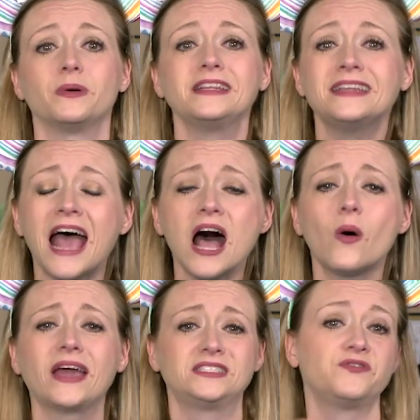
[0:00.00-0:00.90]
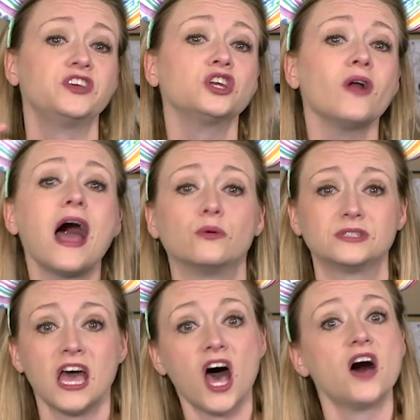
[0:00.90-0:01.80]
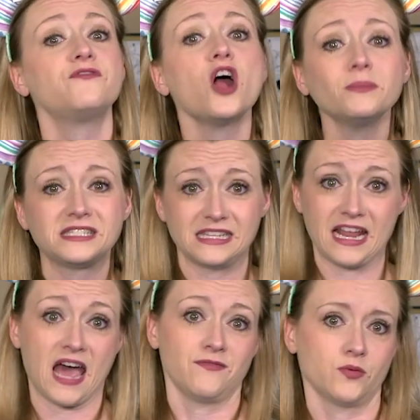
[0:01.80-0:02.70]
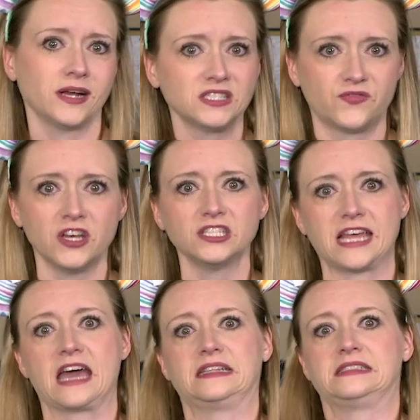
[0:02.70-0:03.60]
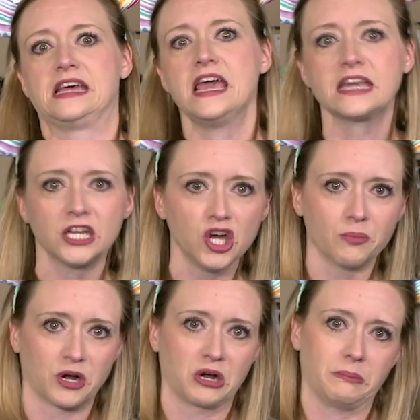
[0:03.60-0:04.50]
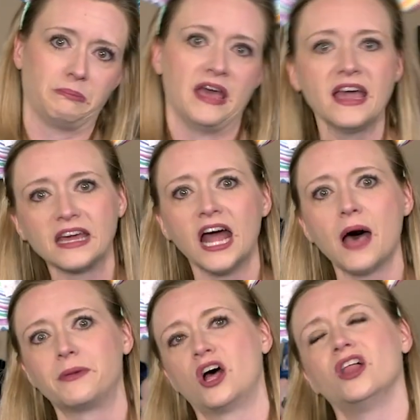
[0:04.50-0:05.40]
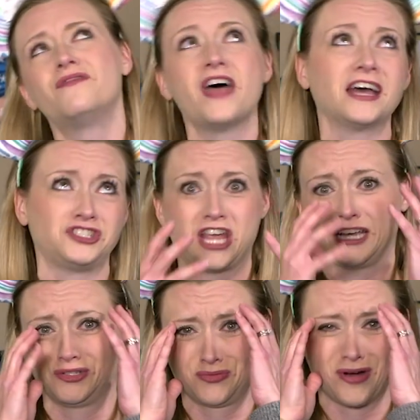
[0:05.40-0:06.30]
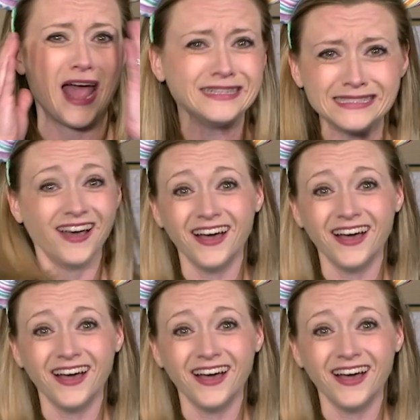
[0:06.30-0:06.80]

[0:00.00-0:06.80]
but now I had to figure out a pharmacy to have the rest filled at and take an Uber and pick it up and all of that jazz, right?